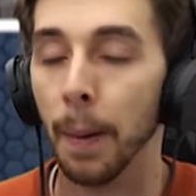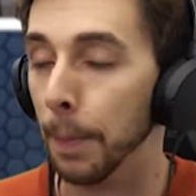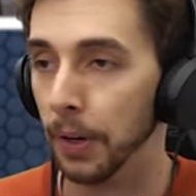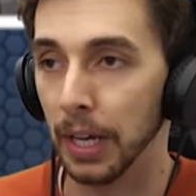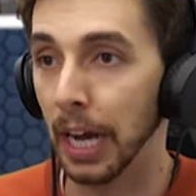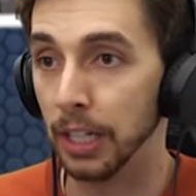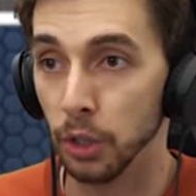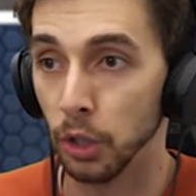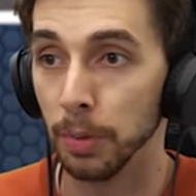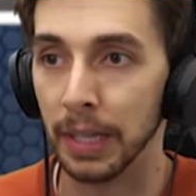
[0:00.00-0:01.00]
But I
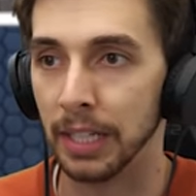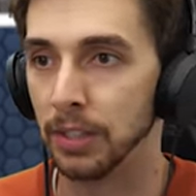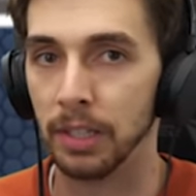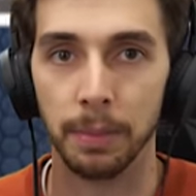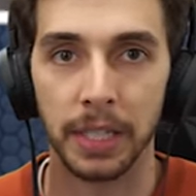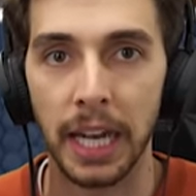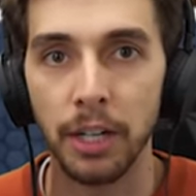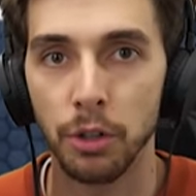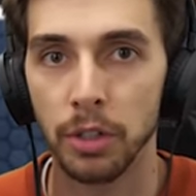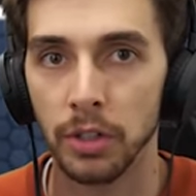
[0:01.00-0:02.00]
assume it has its
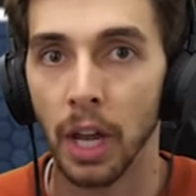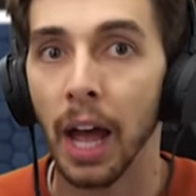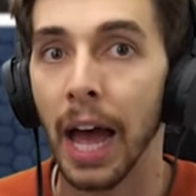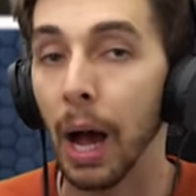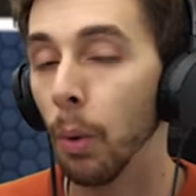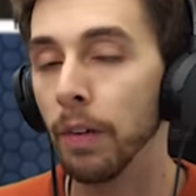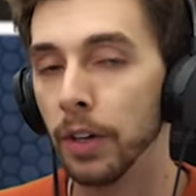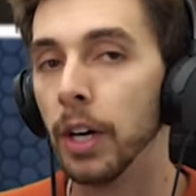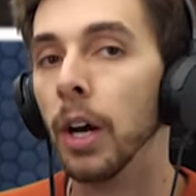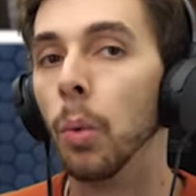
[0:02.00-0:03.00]
limitations.
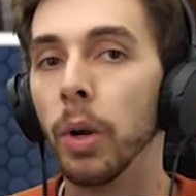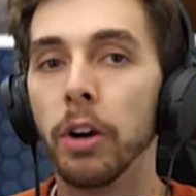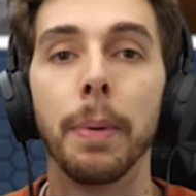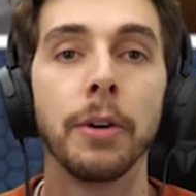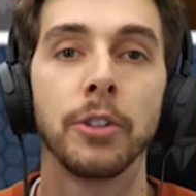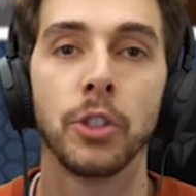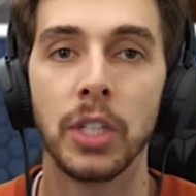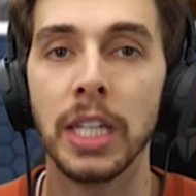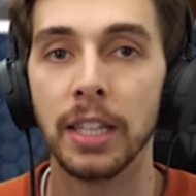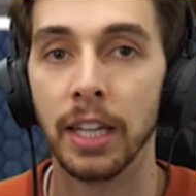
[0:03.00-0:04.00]
However, we're about to
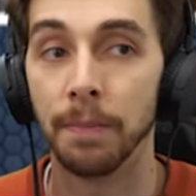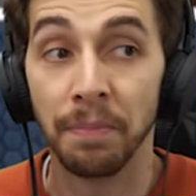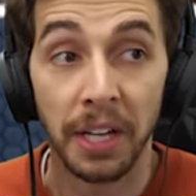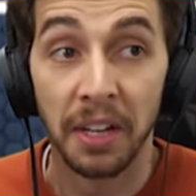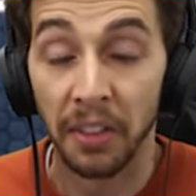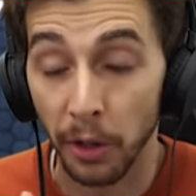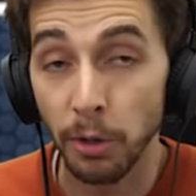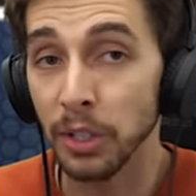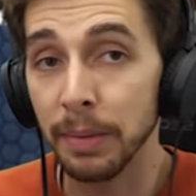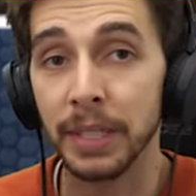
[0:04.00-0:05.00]
see that
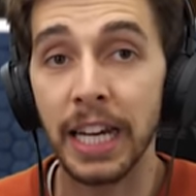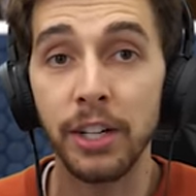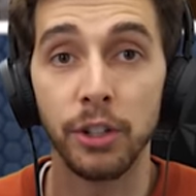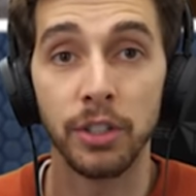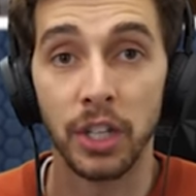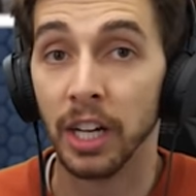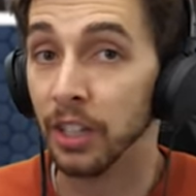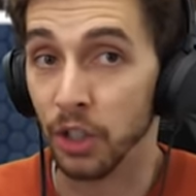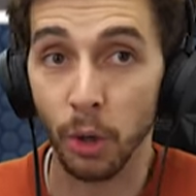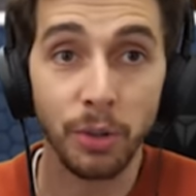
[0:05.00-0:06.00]
those limitations
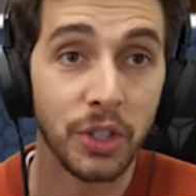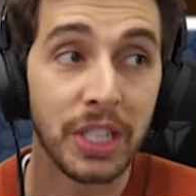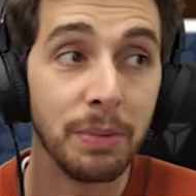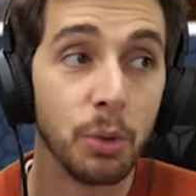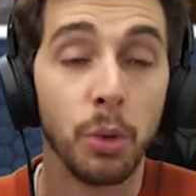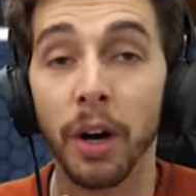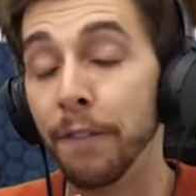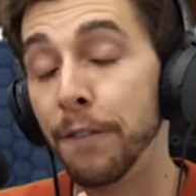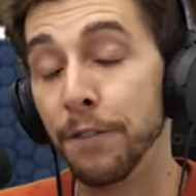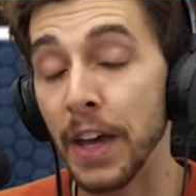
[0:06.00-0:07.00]
don't seem to have
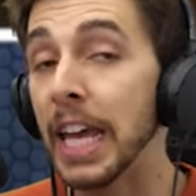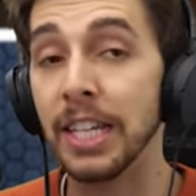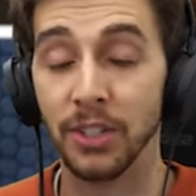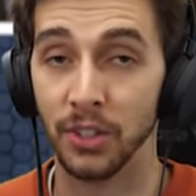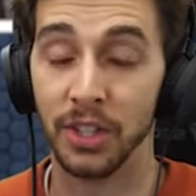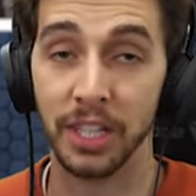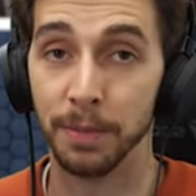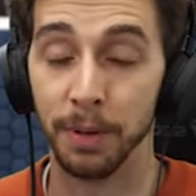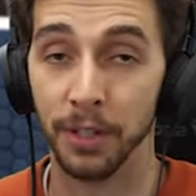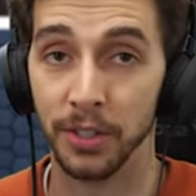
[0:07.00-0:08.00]
phased this
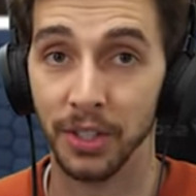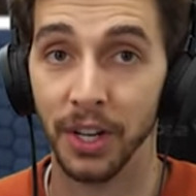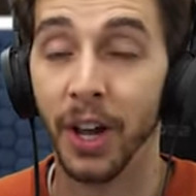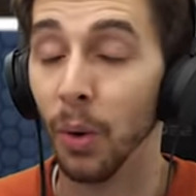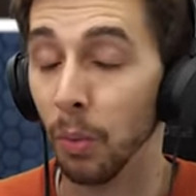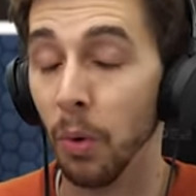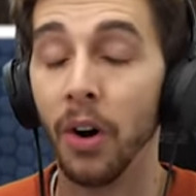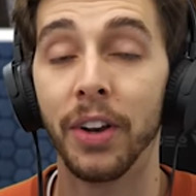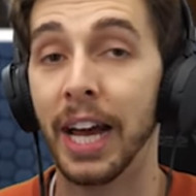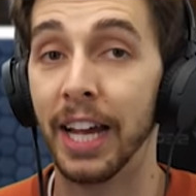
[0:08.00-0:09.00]
person
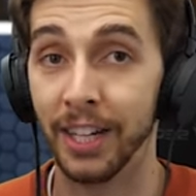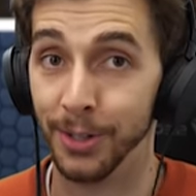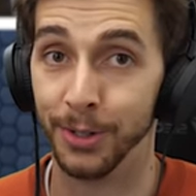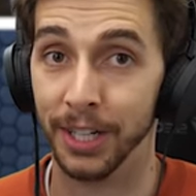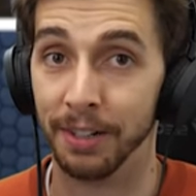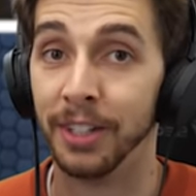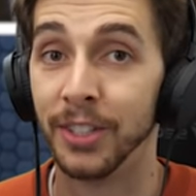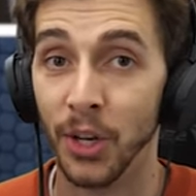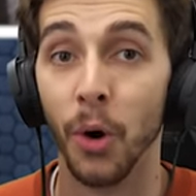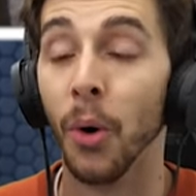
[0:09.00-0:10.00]
one iota.
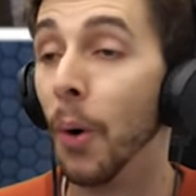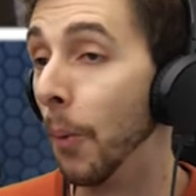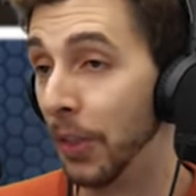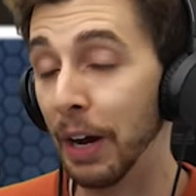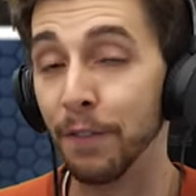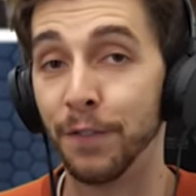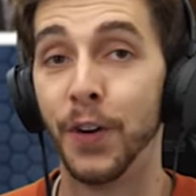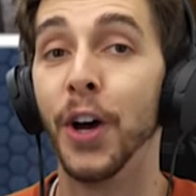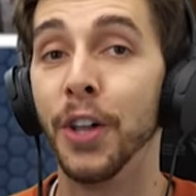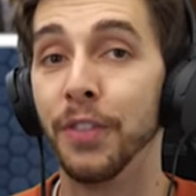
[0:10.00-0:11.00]
So without
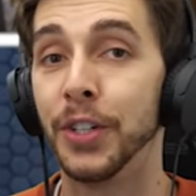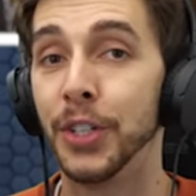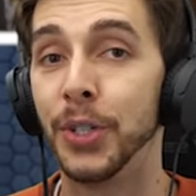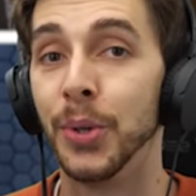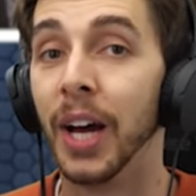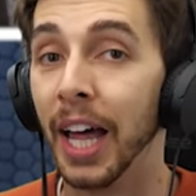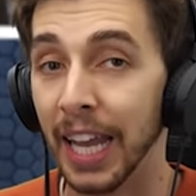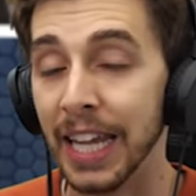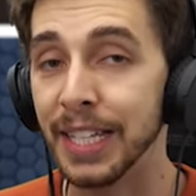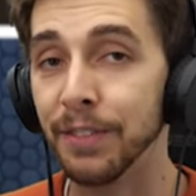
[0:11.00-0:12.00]
further ado,
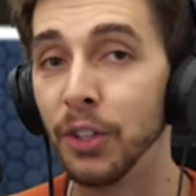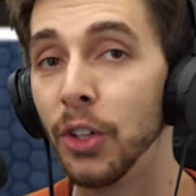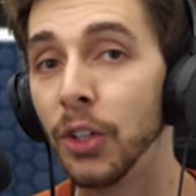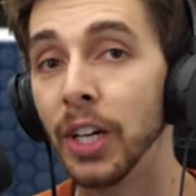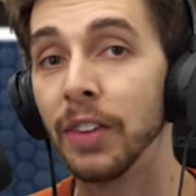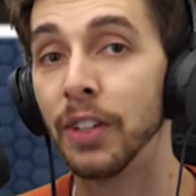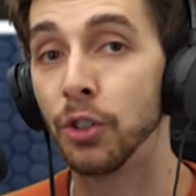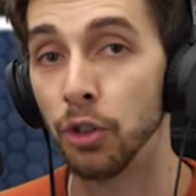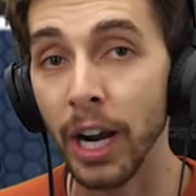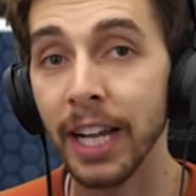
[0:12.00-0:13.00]
let's have a look at the
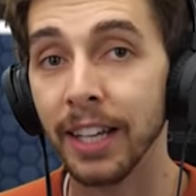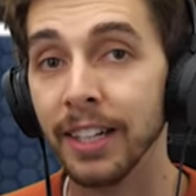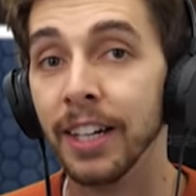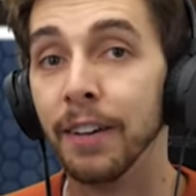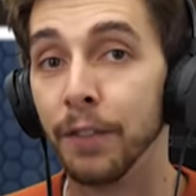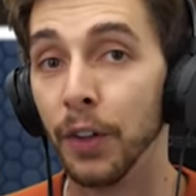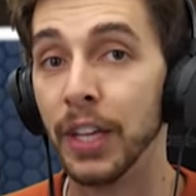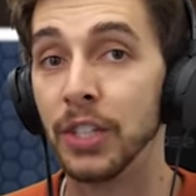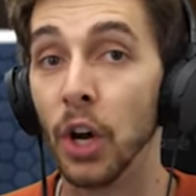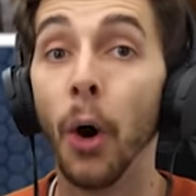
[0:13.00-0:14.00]
trailer for
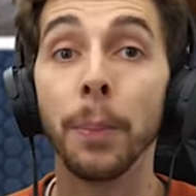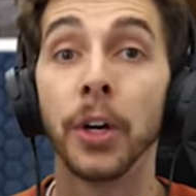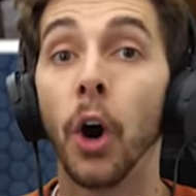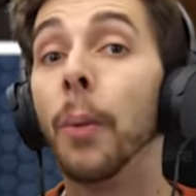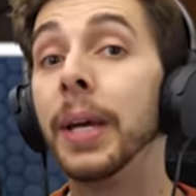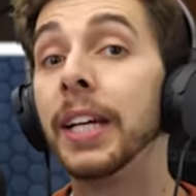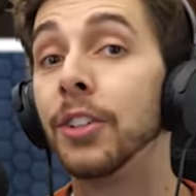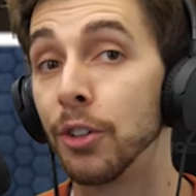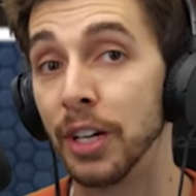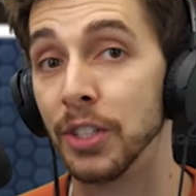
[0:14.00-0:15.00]
this upcoming
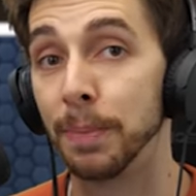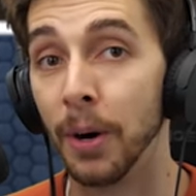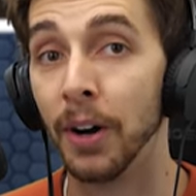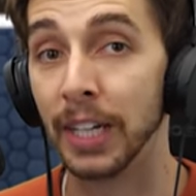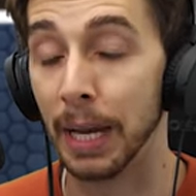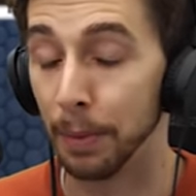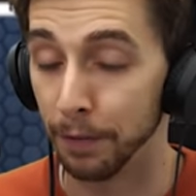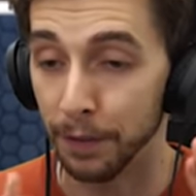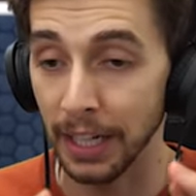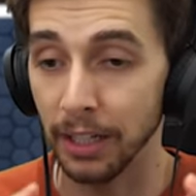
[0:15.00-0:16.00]
Jurassic Park game, and
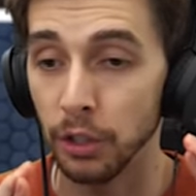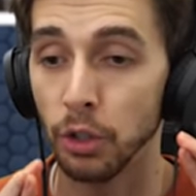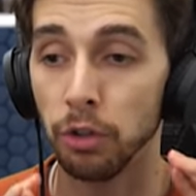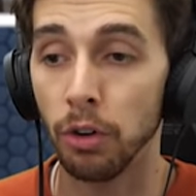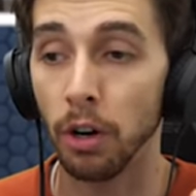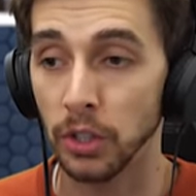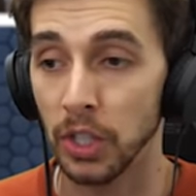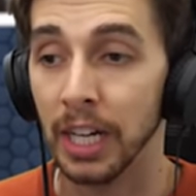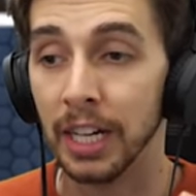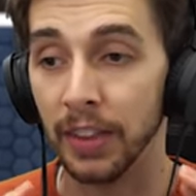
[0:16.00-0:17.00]
fingers crossed
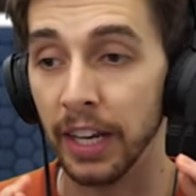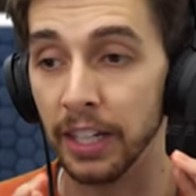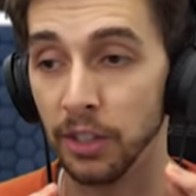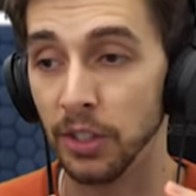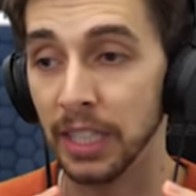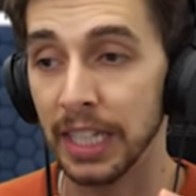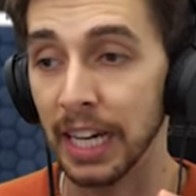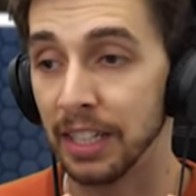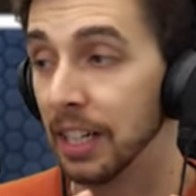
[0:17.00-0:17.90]
that it doesn't get